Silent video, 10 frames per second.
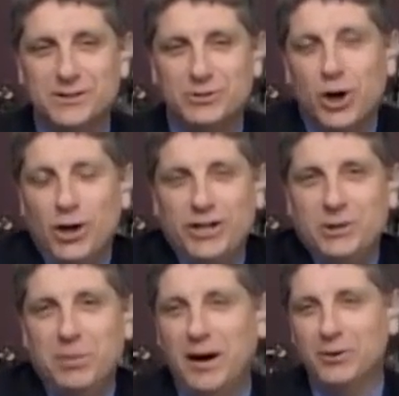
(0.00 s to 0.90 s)
talking
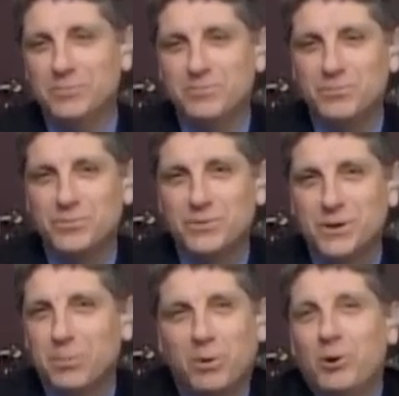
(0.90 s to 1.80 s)
about
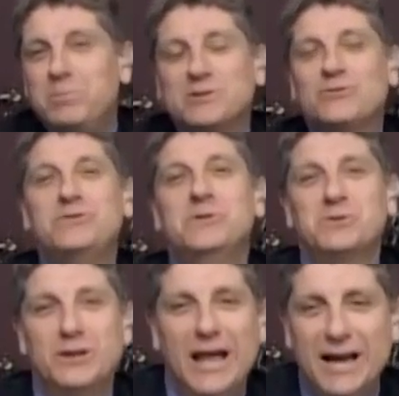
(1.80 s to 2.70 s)
a purpose
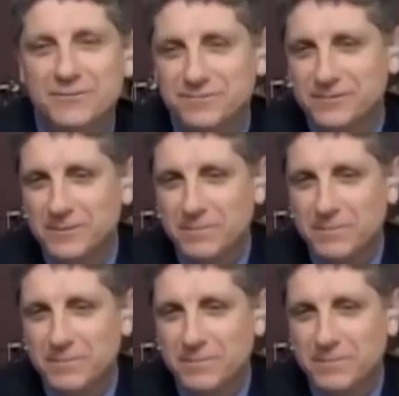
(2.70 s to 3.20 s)
filled life,